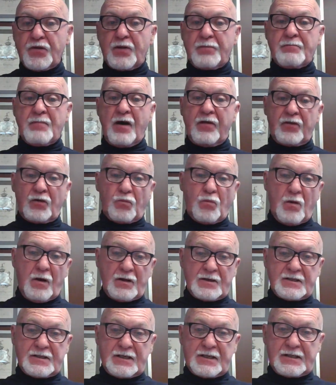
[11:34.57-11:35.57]
The mother
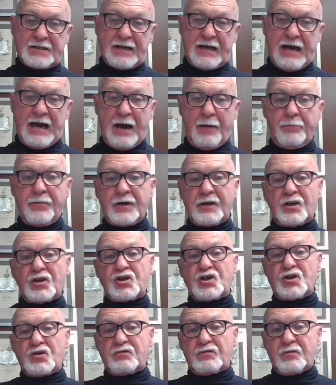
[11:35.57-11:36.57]
wants this to happen, and
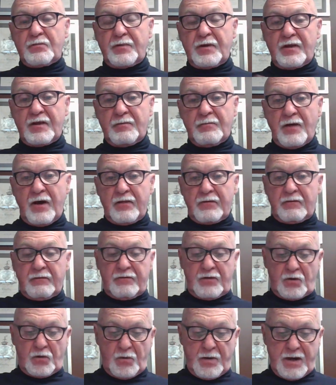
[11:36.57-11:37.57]
she would be the mother of
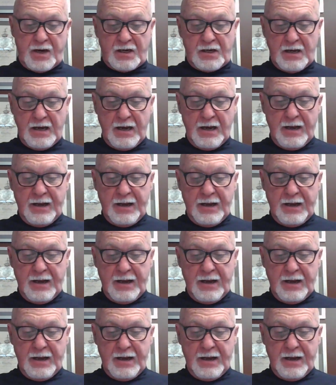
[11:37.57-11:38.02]
the queen,